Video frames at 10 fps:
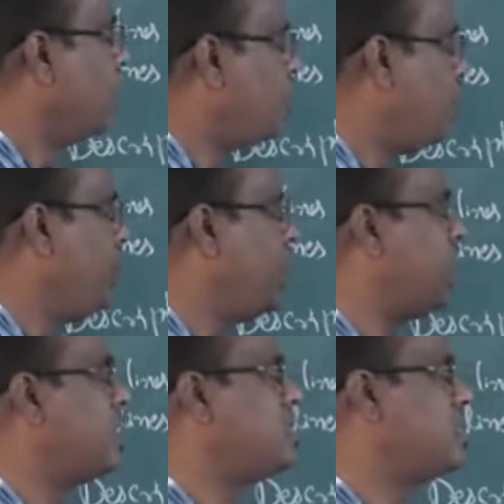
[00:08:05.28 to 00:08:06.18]
Group B
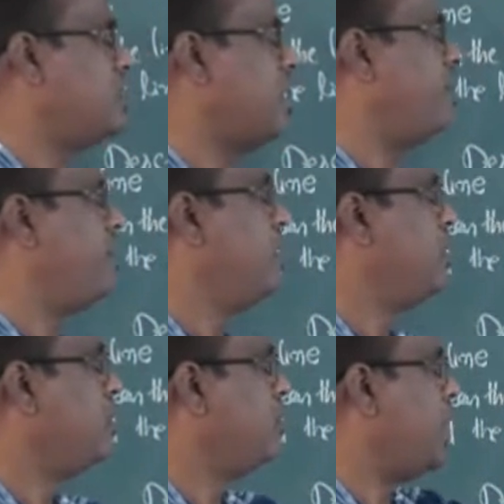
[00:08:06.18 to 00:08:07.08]
consists of
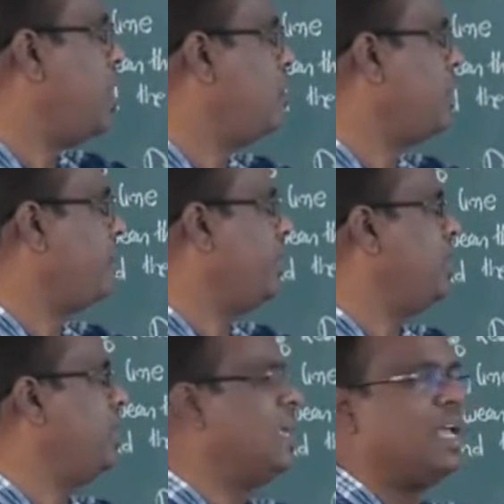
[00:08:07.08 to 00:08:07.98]
biography,